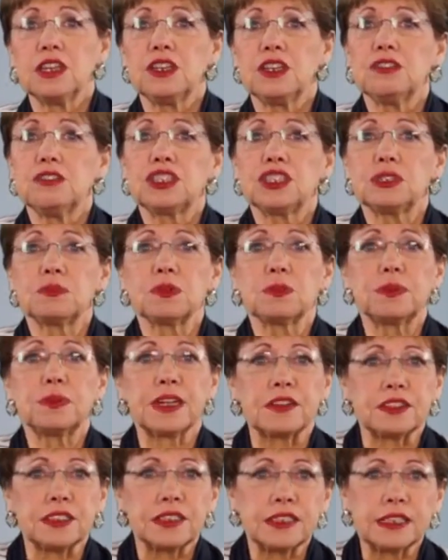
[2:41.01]
you should
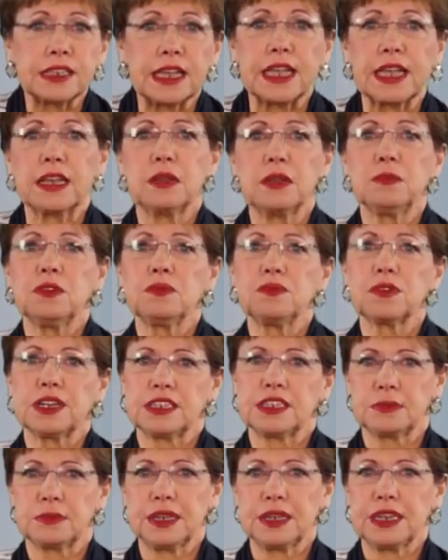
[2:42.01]
prepare scannable
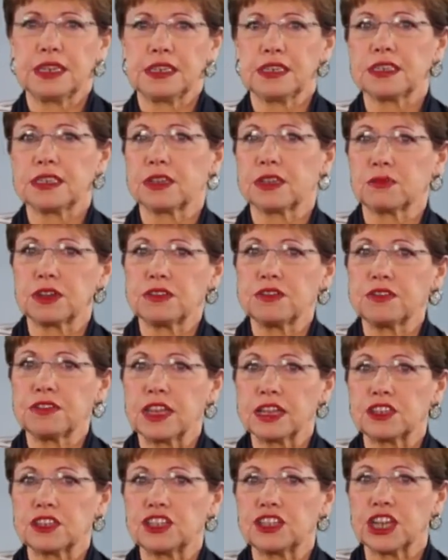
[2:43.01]
resumes that
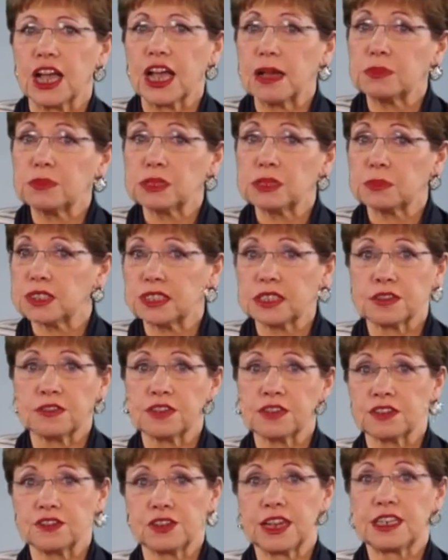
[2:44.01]
reflect
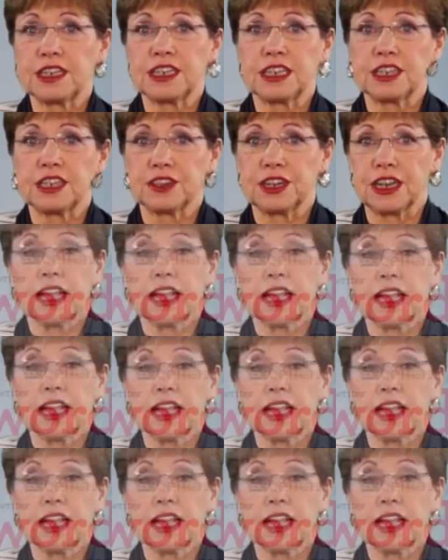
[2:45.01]
job-specific criteria